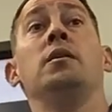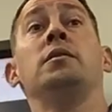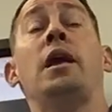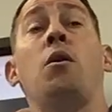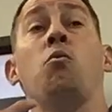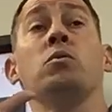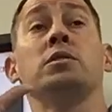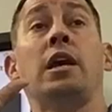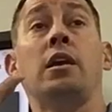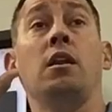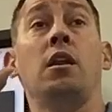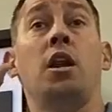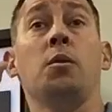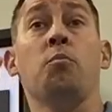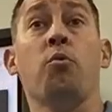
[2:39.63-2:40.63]
That will take a
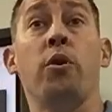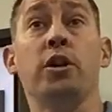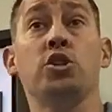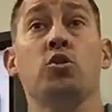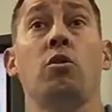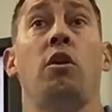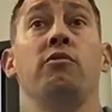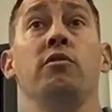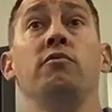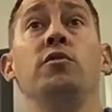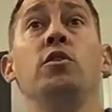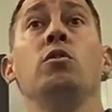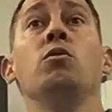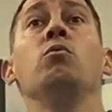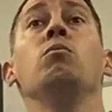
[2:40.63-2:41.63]
lot of pressure off of
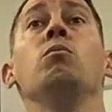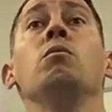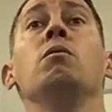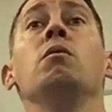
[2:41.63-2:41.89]
you.